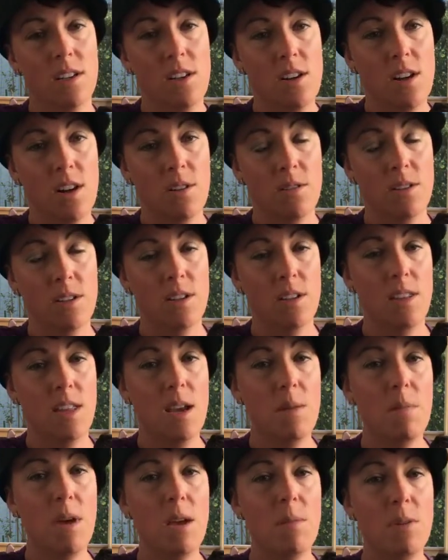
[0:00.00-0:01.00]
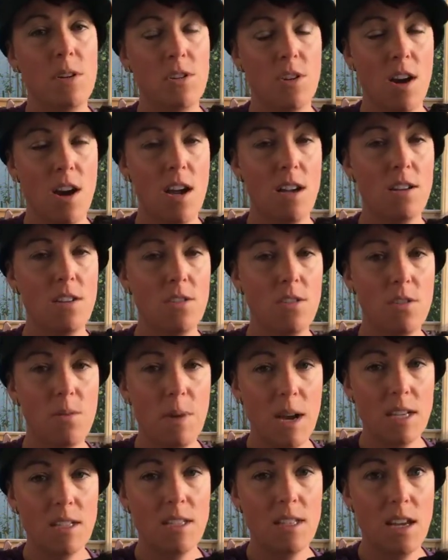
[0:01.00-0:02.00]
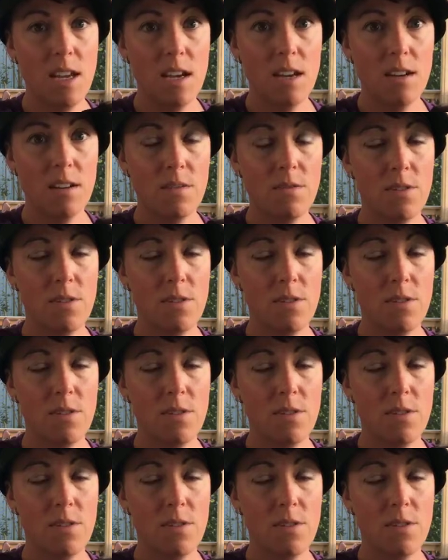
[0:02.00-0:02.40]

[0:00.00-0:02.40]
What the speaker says: they may be trying to do the best thing